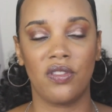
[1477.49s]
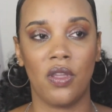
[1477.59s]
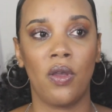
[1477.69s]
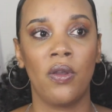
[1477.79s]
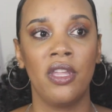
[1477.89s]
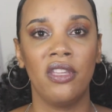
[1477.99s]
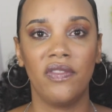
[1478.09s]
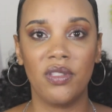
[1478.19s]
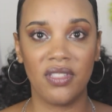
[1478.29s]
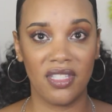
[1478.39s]
So
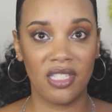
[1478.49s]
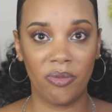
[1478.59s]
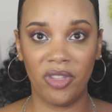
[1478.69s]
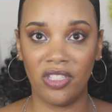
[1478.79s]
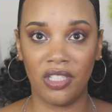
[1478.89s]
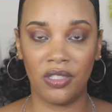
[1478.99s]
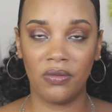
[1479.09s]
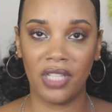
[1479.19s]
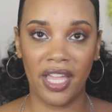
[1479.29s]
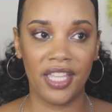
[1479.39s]
if you see something that you
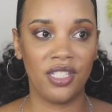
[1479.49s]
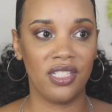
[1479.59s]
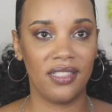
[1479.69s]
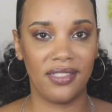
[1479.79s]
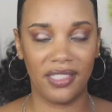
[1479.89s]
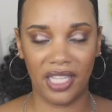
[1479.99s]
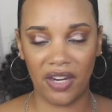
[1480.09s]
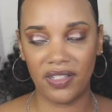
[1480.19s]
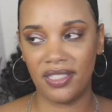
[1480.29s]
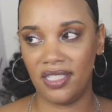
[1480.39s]
like, she's
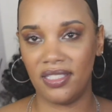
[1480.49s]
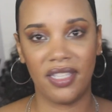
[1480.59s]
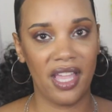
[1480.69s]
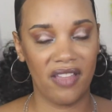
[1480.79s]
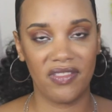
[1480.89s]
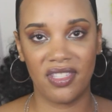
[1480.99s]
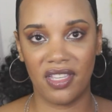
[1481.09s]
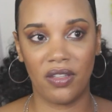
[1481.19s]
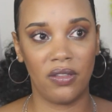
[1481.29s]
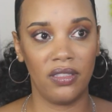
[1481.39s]
guaranteed to have a
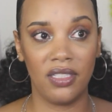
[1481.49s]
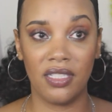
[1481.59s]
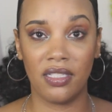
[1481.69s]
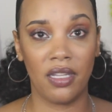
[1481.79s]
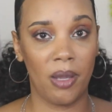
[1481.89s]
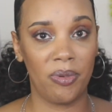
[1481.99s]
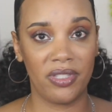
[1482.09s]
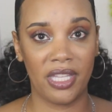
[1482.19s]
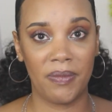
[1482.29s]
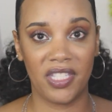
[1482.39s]
sale at least a
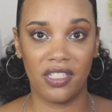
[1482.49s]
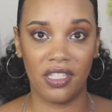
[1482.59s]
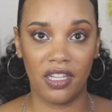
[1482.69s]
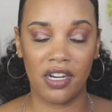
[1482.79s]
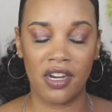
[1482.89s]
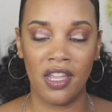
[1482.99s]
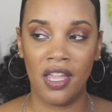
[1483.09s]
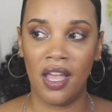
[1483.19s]
couple times a year.